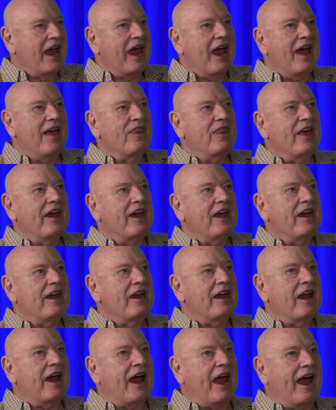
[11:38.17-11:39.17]
and
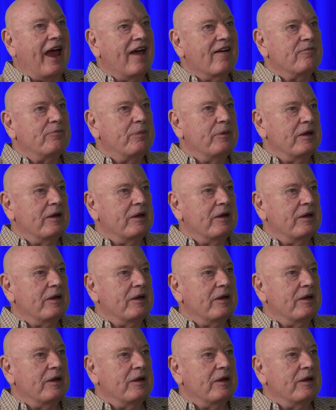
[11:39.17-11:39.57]
they have